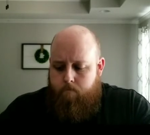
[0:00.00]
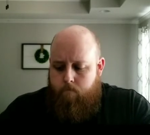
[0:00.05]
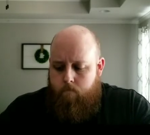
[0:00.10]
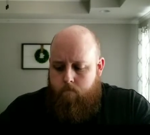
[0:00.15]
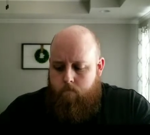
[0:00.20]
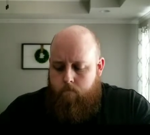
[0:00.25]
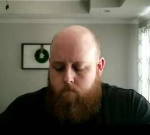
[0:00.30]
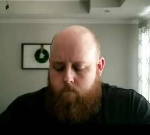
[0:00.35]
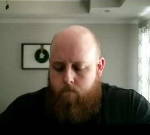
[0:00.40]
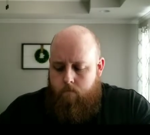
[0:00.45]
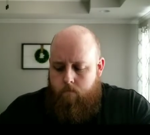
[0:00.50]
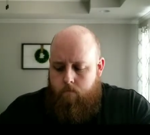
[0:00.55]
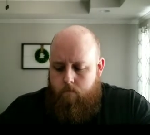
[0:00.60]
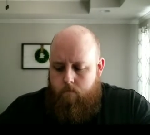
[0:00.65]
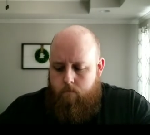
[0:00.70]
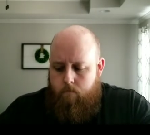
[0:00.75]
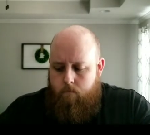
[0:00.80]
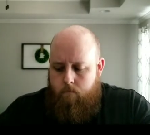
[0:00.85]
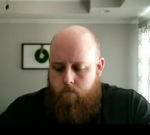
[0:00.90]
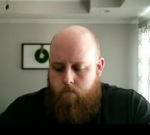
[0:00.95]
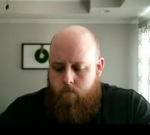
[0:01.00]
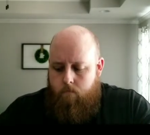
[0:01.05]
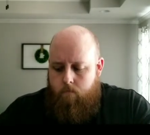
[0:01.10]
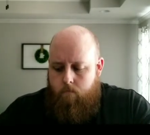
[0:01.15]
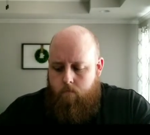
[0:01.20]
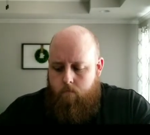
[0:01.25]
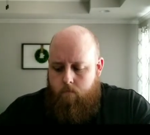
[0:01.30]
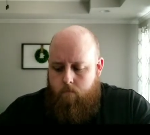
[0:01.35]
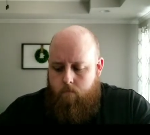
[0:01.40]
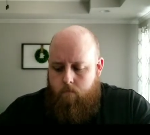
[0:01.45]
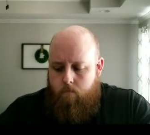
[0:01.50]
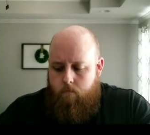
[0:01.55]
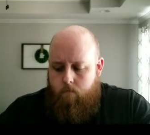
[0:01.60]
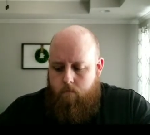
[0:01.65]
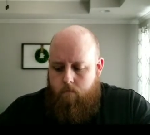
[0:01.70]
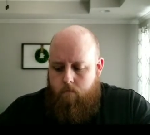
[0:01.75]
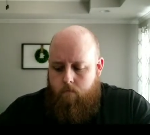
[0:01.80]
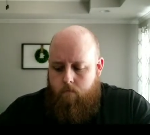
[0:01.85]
Nobody speaks.